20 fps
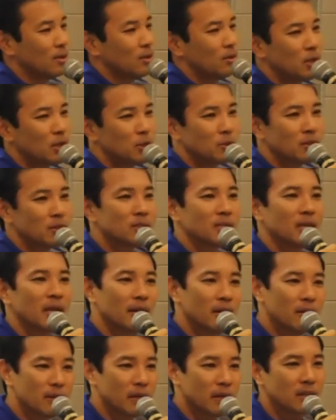which was
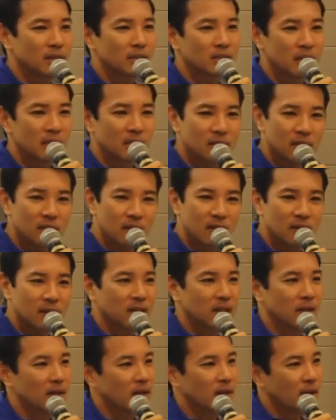saying things like, look,